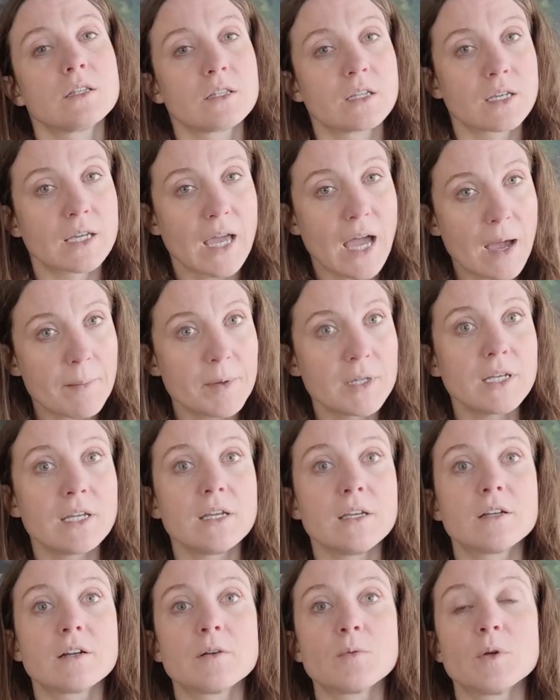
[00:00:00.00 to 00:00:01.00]
The cabin
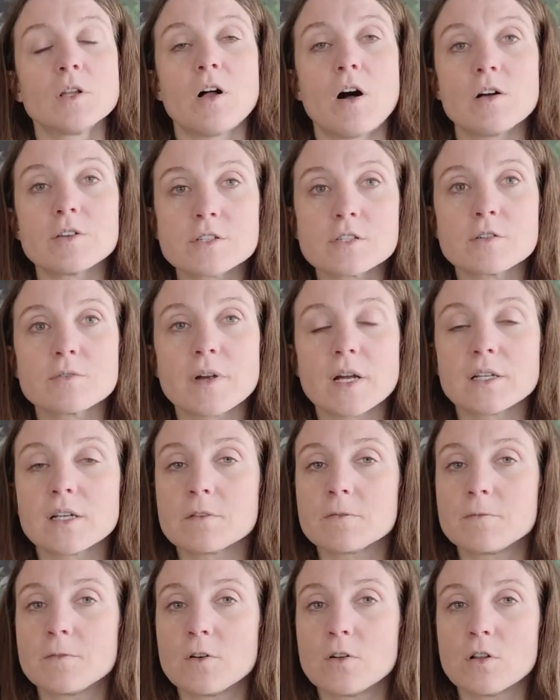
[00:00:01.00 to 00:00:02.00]
heater will also run
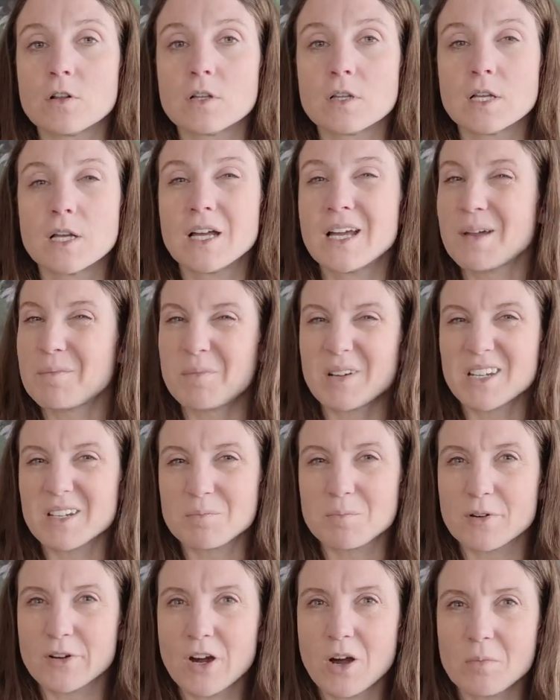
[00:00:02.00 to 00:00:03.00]
at full, but
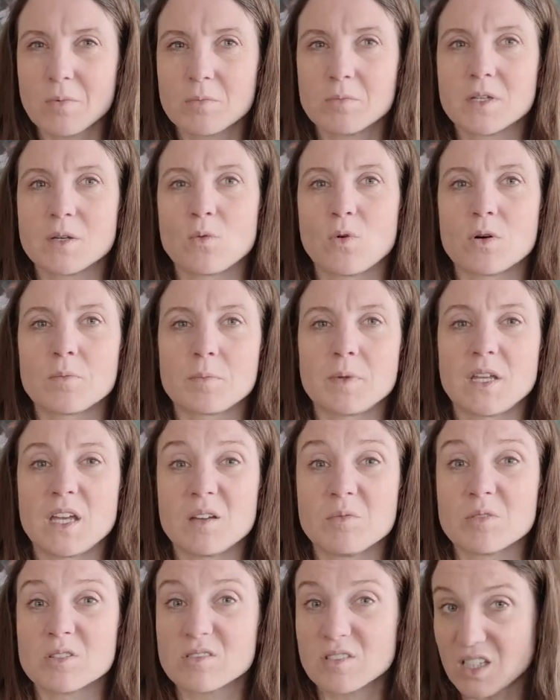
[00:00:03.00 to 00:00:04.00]
it probably won't be
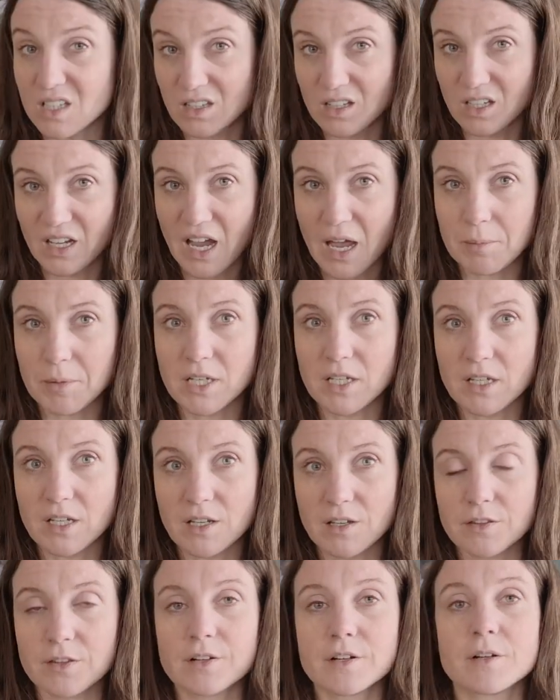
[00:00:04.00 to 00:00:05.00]
able to heat the cabin
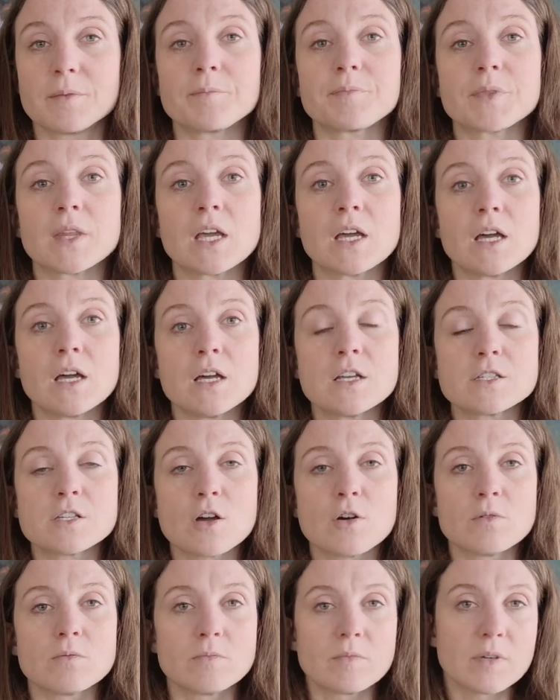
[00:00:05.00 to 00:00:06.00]
either.
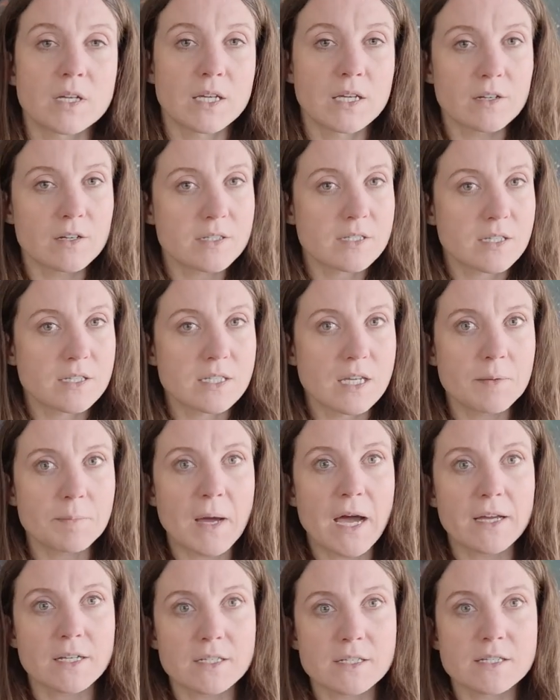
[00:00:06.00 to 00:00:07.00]
So here's a tip
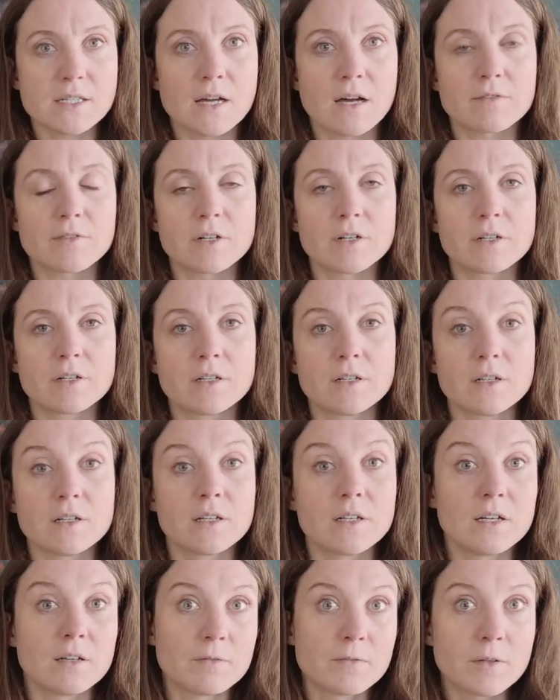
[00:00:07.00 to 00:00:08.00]
I discovered.
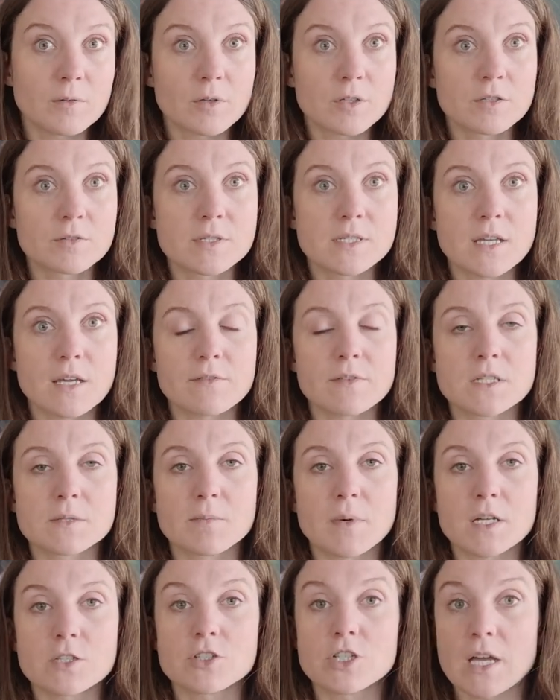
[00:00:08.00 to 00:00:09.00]
If you want to save as
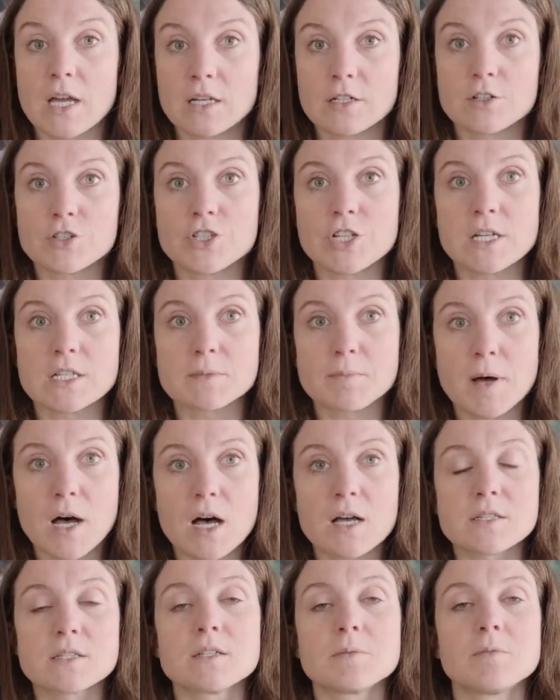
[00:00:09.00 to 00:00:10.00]
much energy as
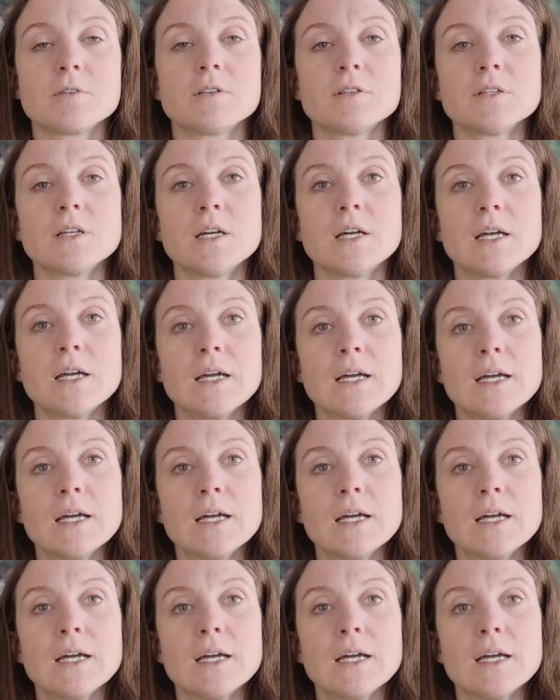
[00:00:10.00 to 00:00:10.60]
possible,